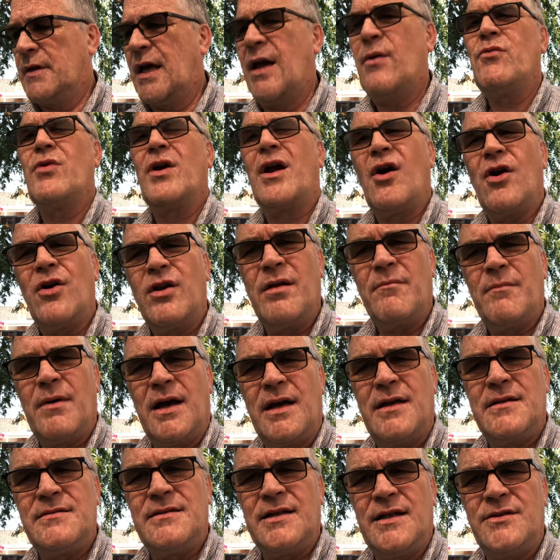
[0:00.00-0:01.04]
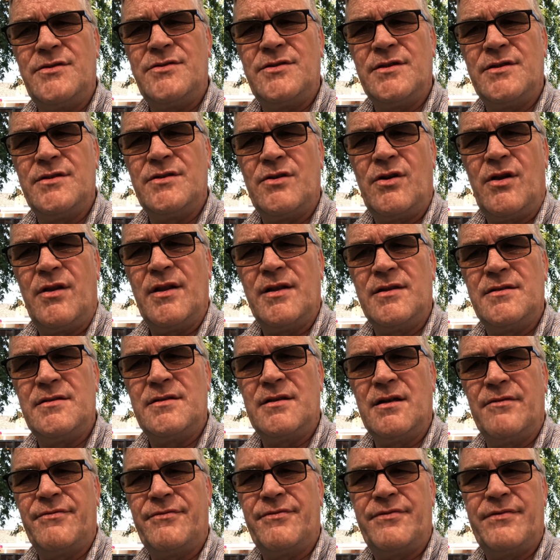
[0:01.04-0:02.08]
Regarding my extensions and all that
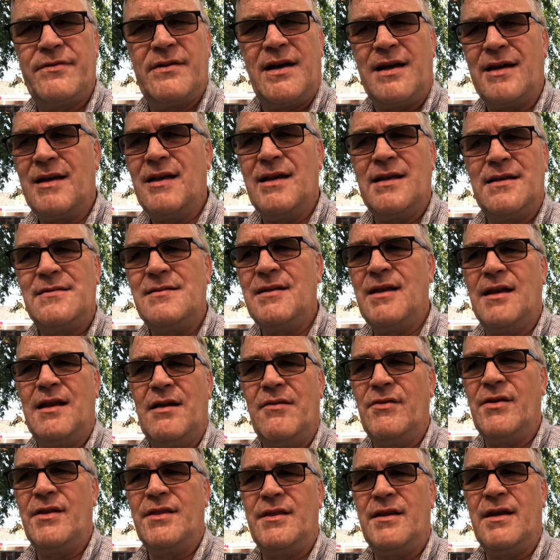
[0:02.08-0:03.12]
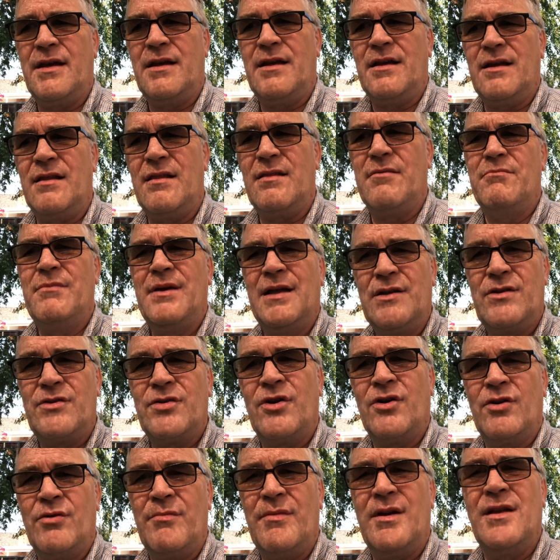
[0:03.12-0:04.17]
stuff, I can extend everything. The
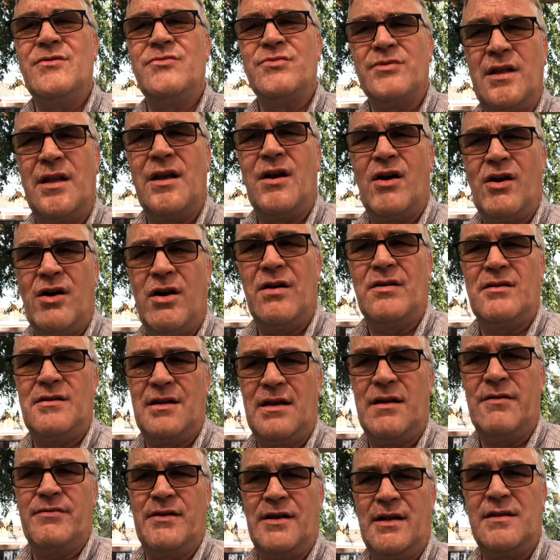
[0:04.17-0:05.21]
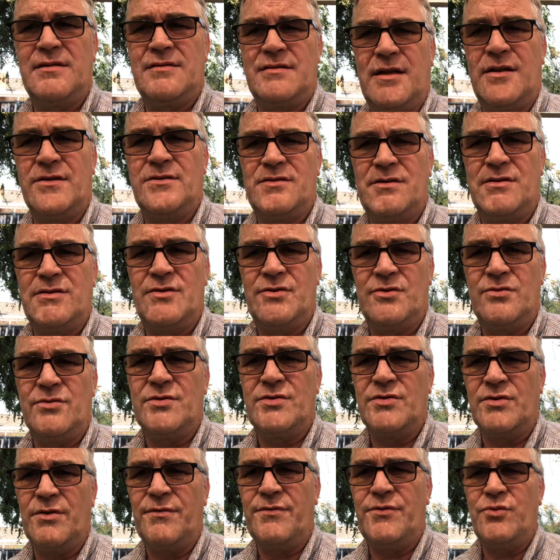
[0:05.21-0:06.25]
midterm is really hard to give an extension to,
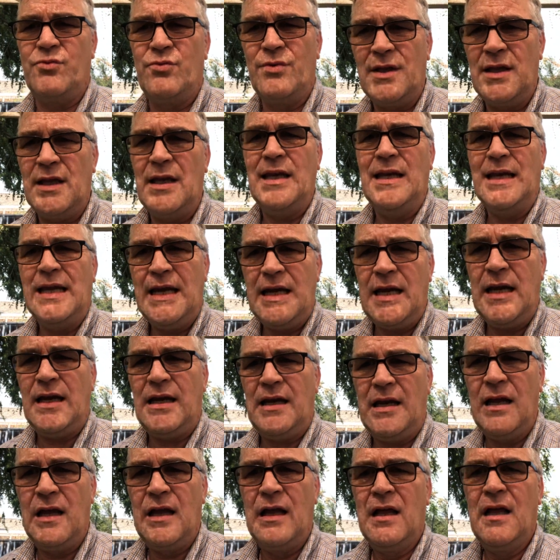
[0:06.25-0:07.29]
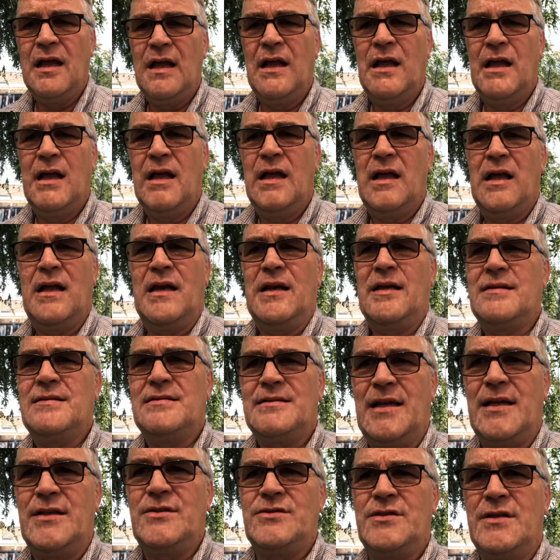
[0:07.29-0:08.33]
so if you really need an
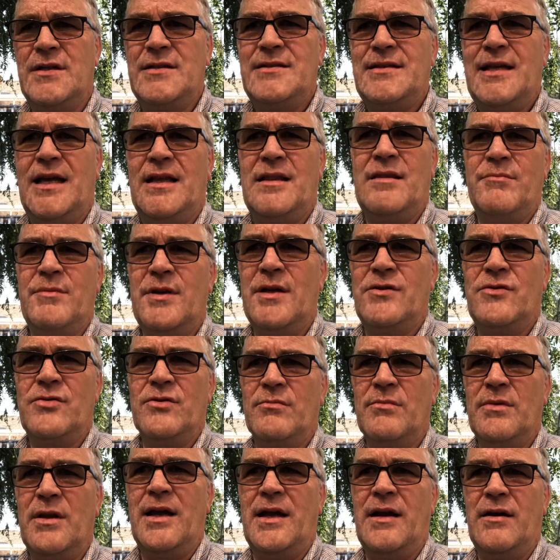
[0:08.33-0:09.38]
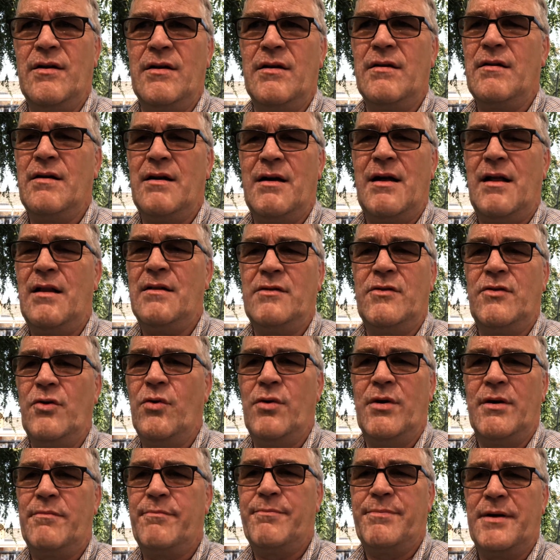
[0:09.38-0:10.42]
extension to take the midterm later, I'll
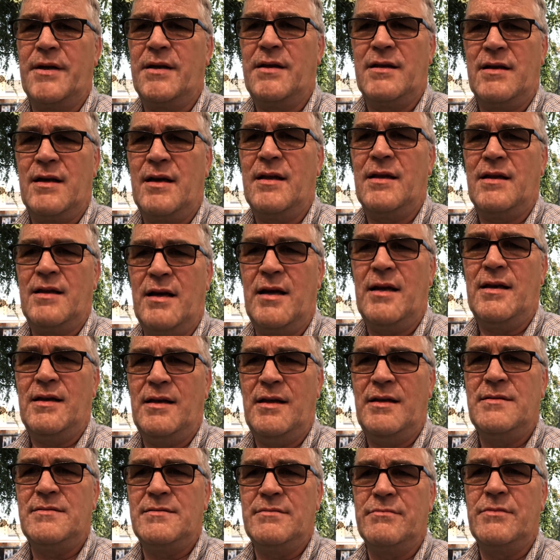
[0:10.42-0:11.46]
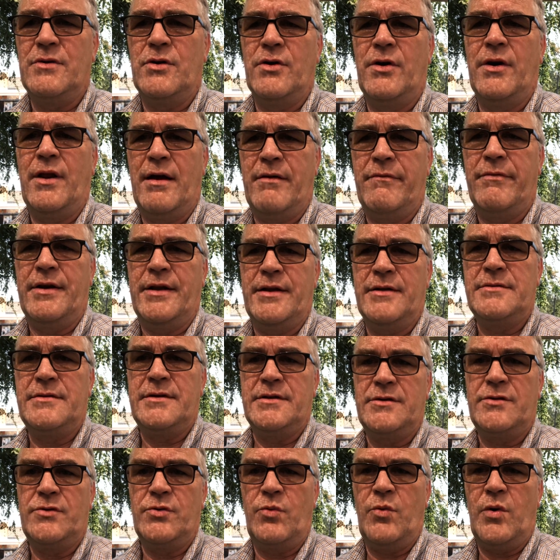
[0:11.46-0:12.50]
do it, but I need some good evidence
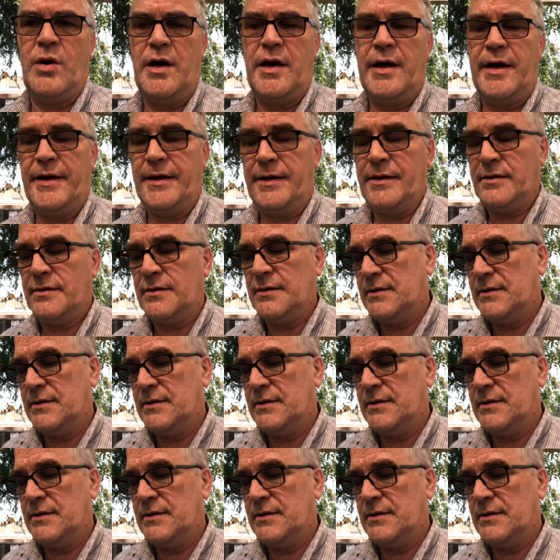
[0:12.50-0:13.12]
as to why.